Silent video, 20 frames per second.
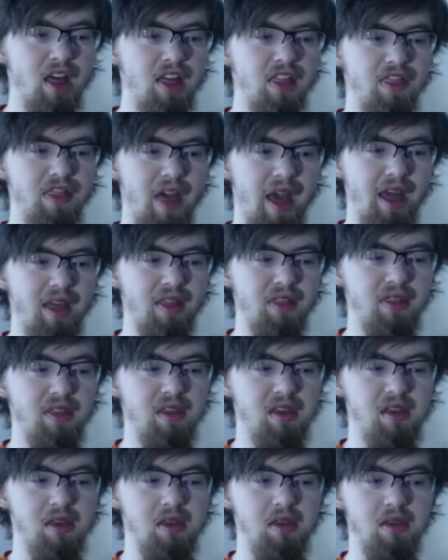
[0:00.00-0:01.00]
that
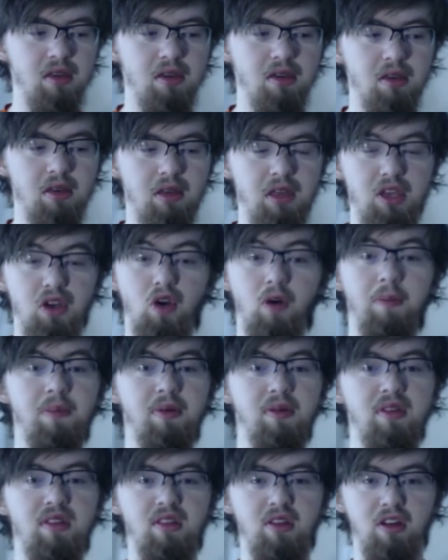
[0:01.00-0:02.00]
the Europe
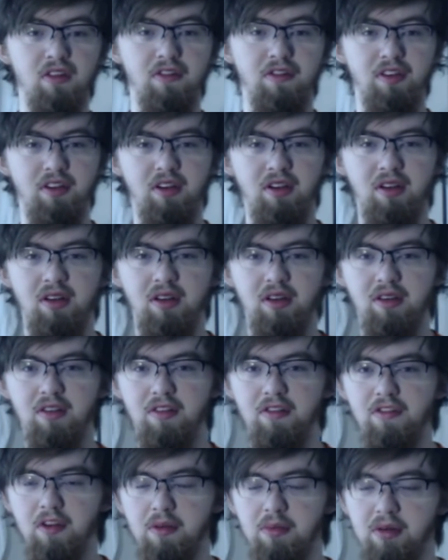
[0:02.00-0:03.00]
server
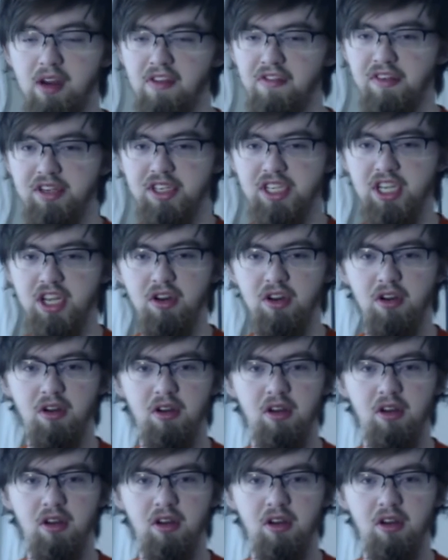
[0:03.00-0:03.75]
for Brave Frontier